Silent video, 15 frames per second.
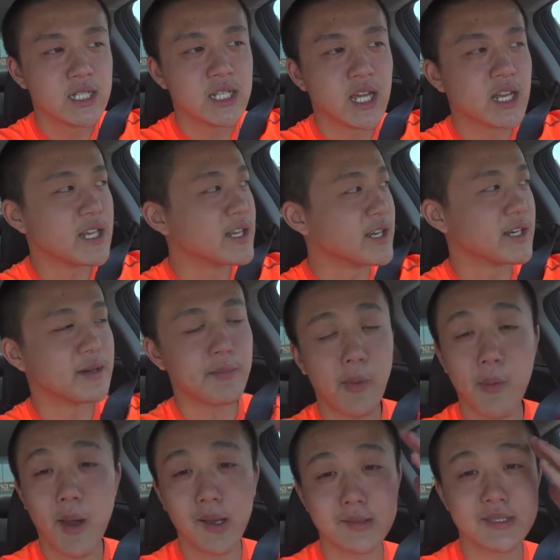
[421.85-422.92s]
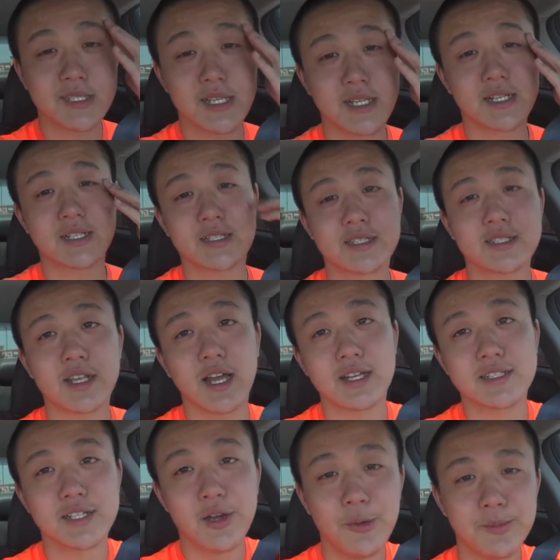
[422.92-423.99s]
And then my mom's gonna talk
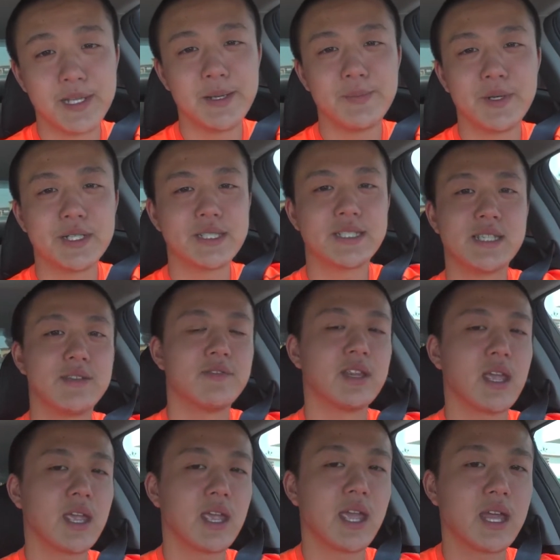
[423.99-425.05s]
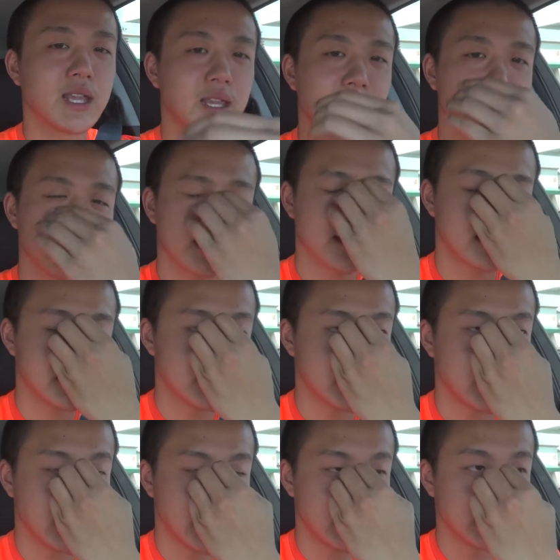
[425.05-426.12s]
to Home Depot to see if they can get to
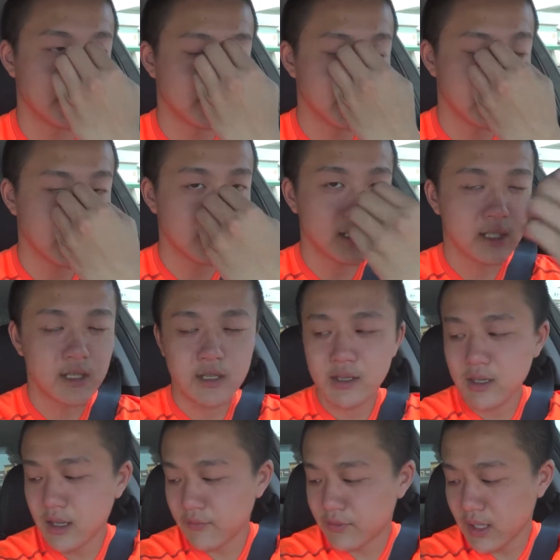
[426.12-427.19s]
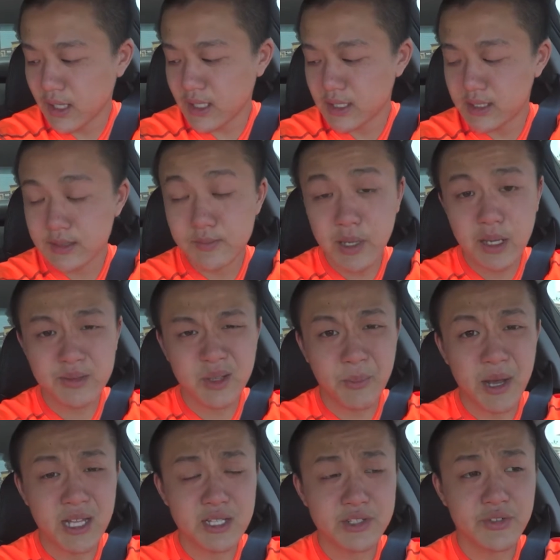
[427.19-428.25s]
uh, if they can pick up the
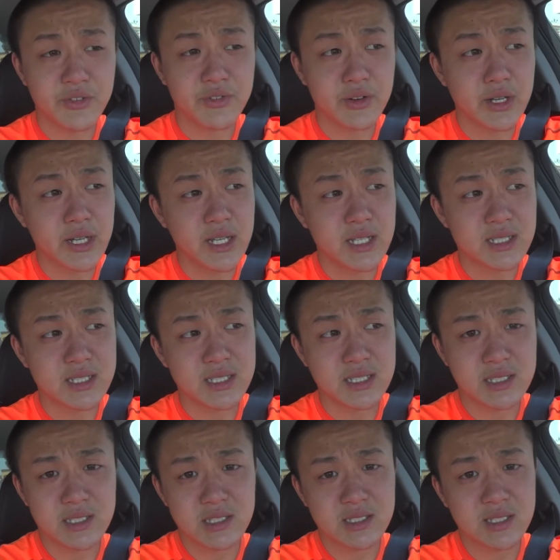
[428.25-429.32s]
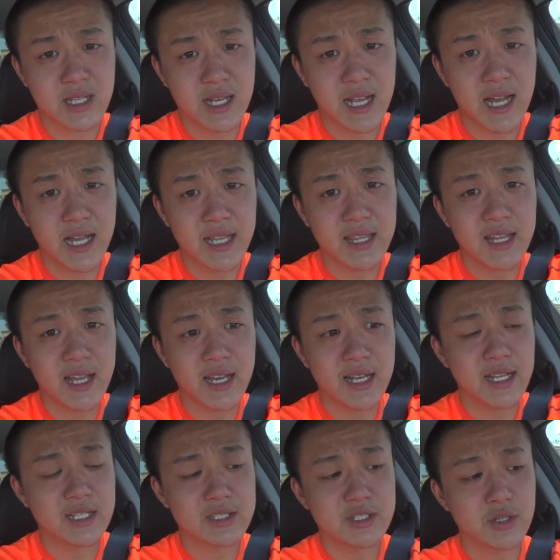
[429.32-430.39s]
polish for free because the guy that
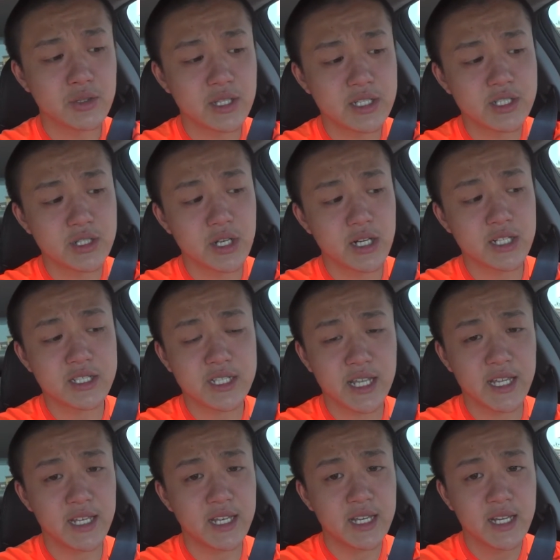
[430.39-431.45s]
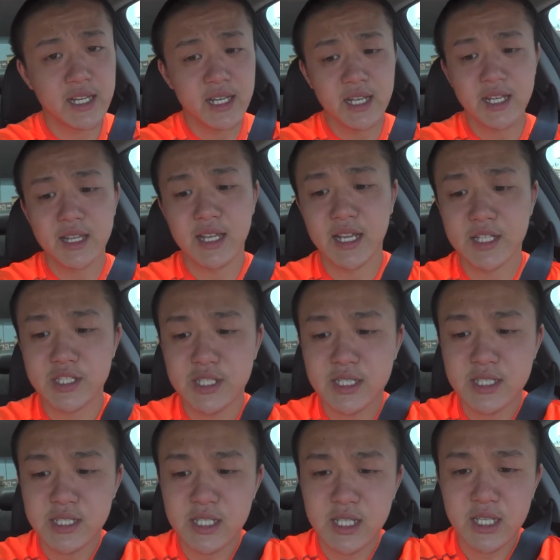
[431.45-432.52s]
sold it to her said that she,
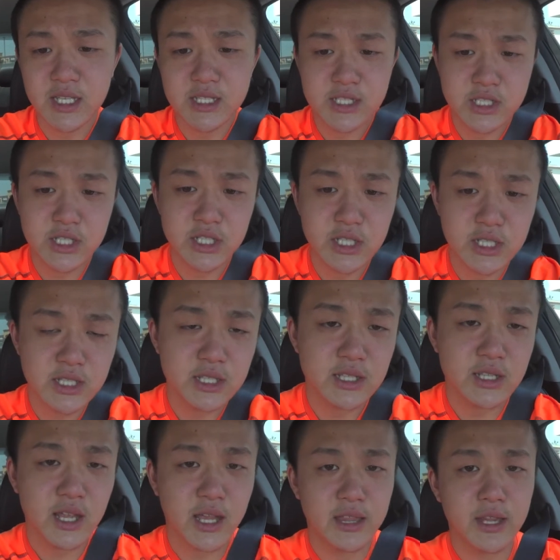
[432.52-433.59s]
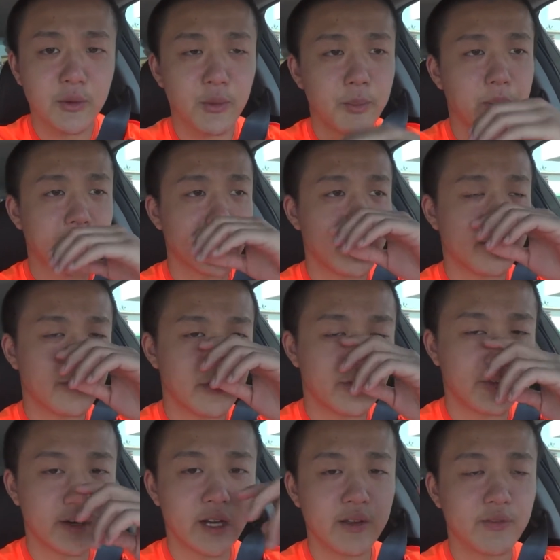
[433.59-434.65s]
she, that they would pick it up for
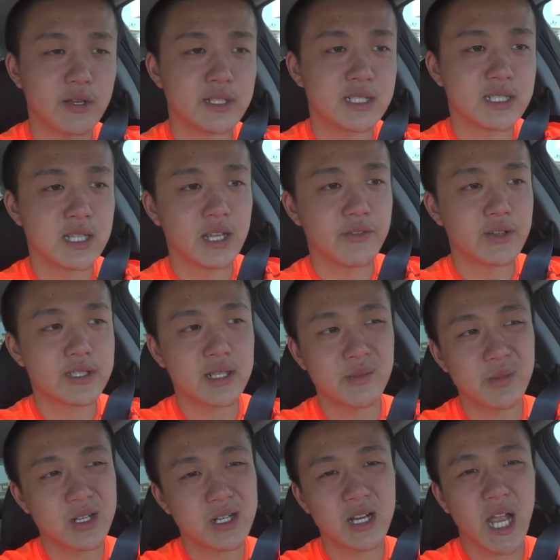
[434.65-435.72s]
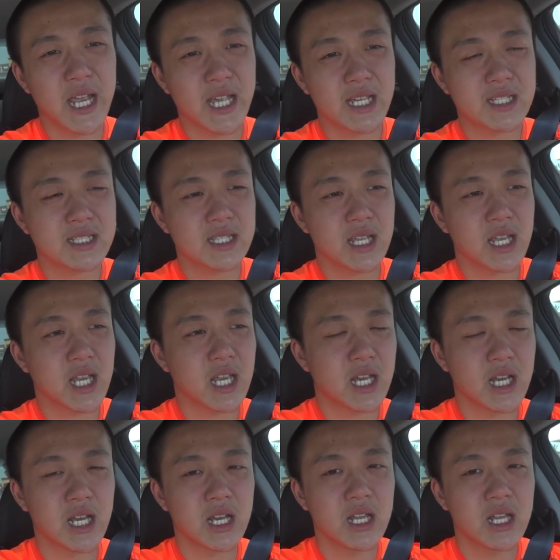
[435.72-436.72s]
free if we just leave it somewhere I guess and